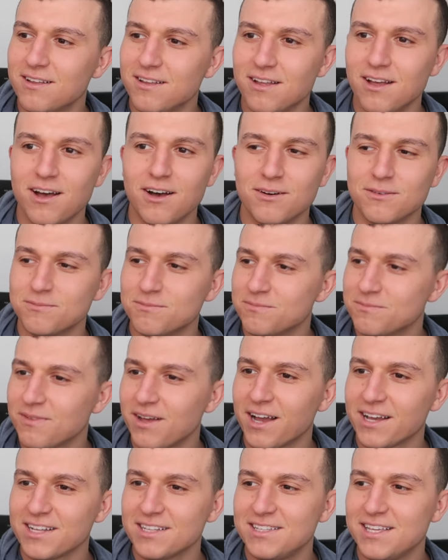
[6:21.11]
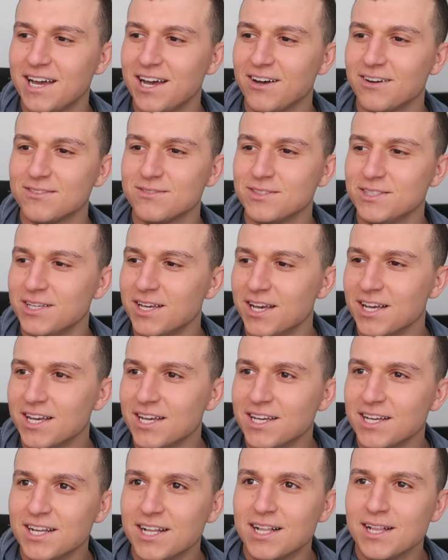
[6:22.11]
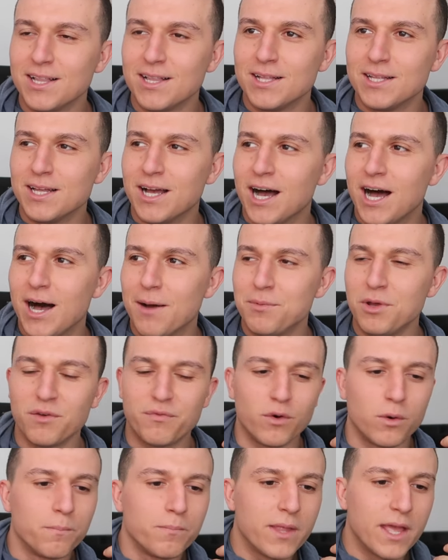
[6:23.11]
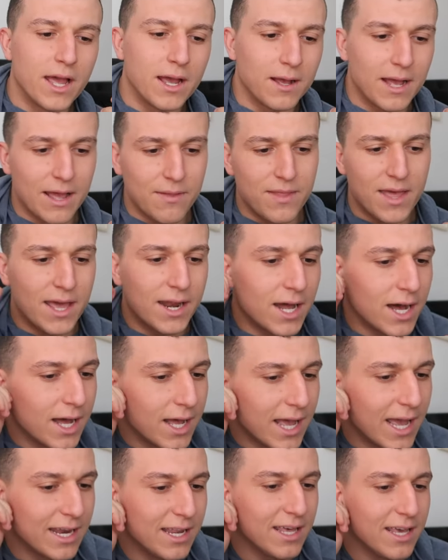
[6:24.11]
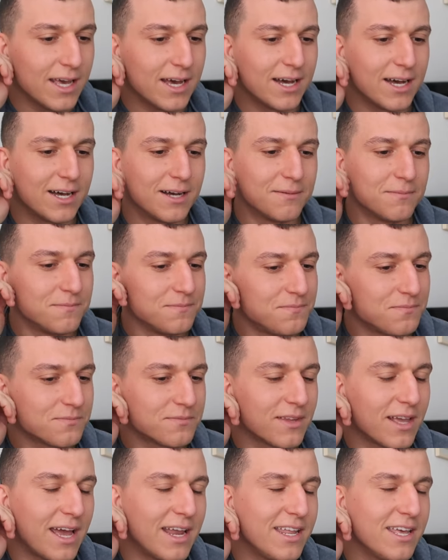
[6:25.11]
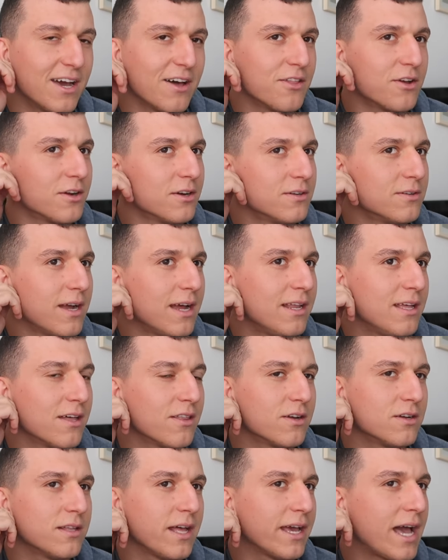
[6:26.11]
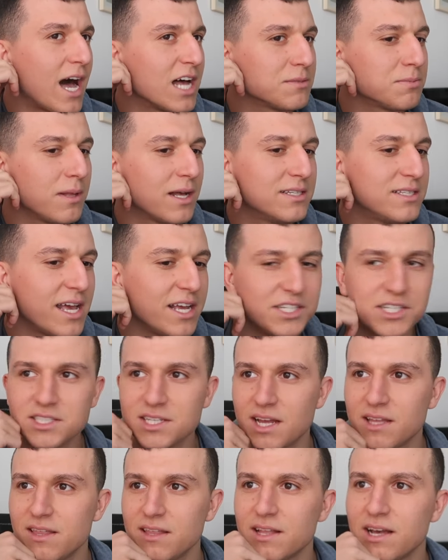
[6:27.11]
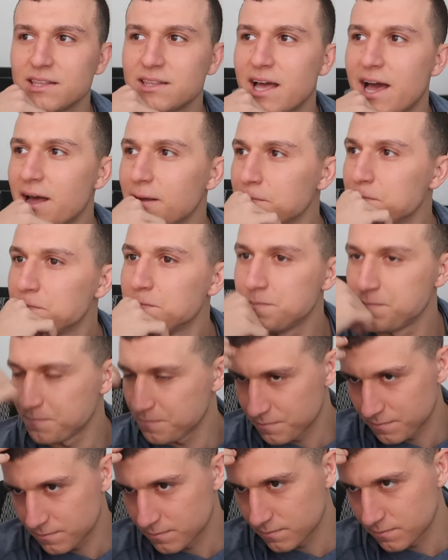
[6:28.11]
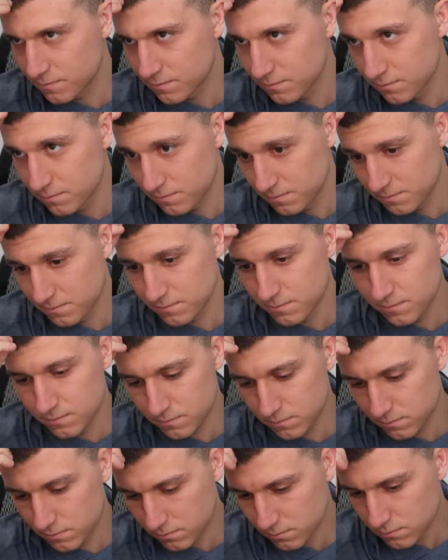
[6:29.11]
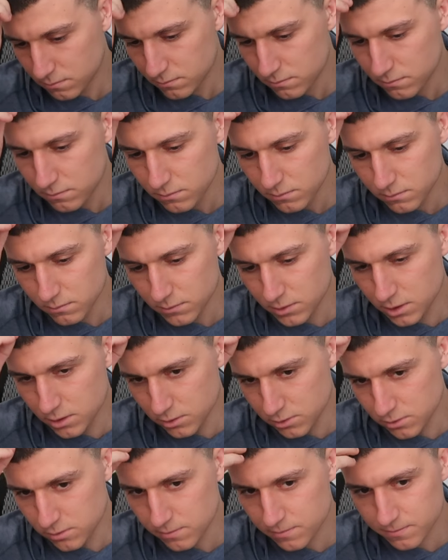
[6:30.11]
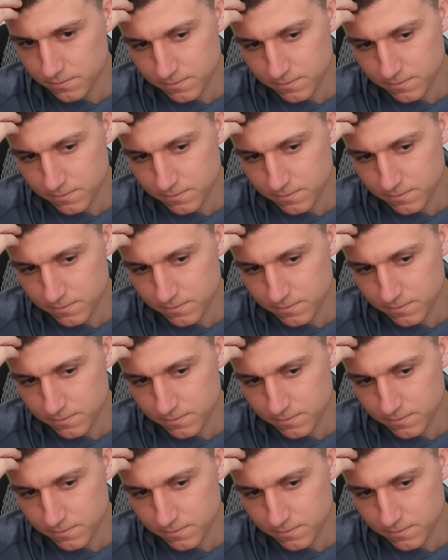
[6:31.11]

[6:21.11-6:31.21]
Oh, I could tell. Uh, beautiful. And then uh, any um, any other any other like hospitalizations, anything like that? No, I'm good, man. I'm good. Cool.